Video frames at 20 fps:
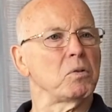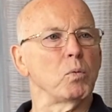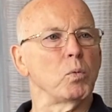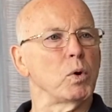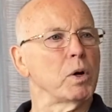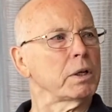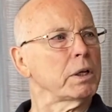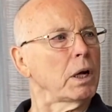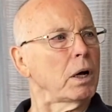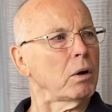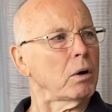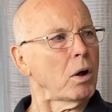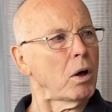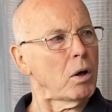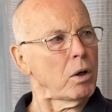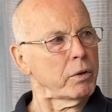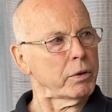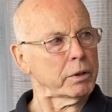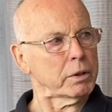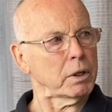worked out
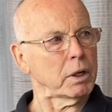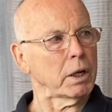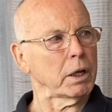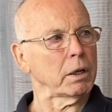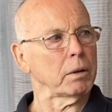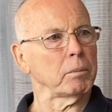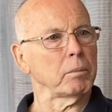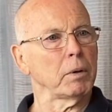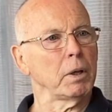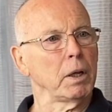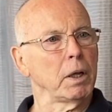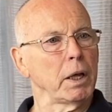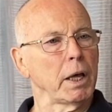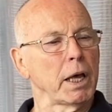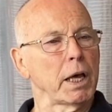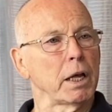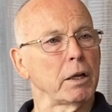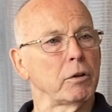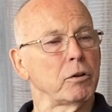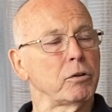all the time,
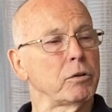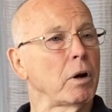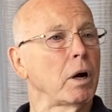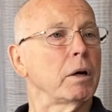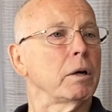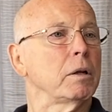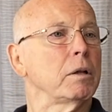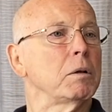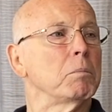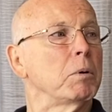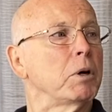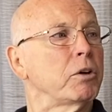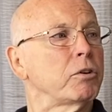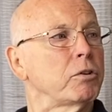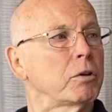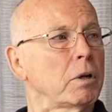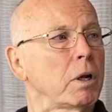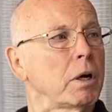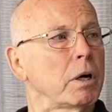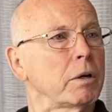and started the
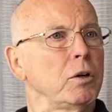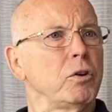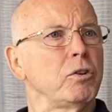martial art.